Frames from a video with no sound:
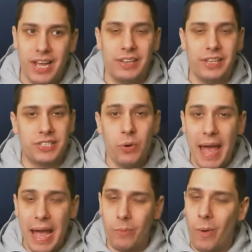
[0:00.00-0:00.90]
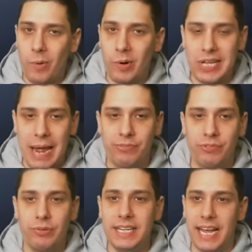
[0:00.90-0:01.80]
Let's go back one more time through
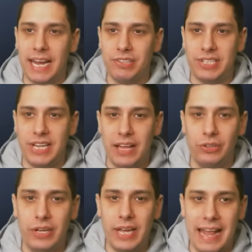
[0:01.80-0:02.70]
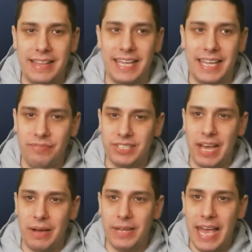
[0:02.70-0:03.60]
these and just take a look at the gifts that
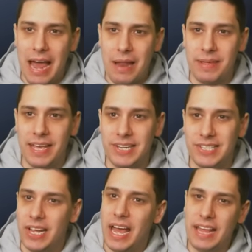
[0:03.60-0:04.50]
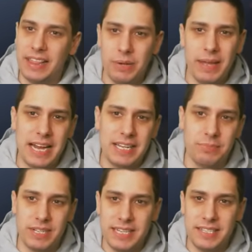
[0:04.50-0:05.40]
we got because I think we got some
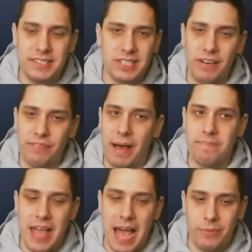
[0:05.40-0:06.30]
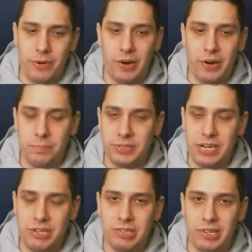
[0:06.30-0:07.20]
decent stuff. I'm not one hundred
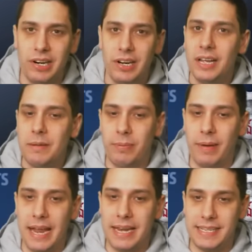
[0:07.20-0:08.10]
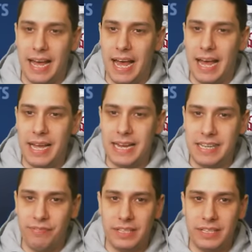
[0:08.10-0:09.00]
percent sure, but uh, I
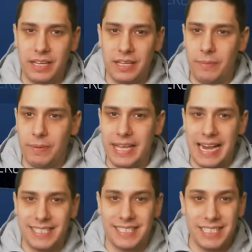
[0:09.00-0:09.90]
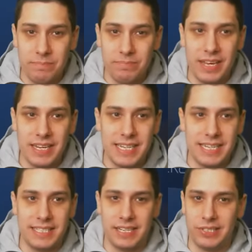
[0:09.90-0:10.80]
definitely think that we got something decent.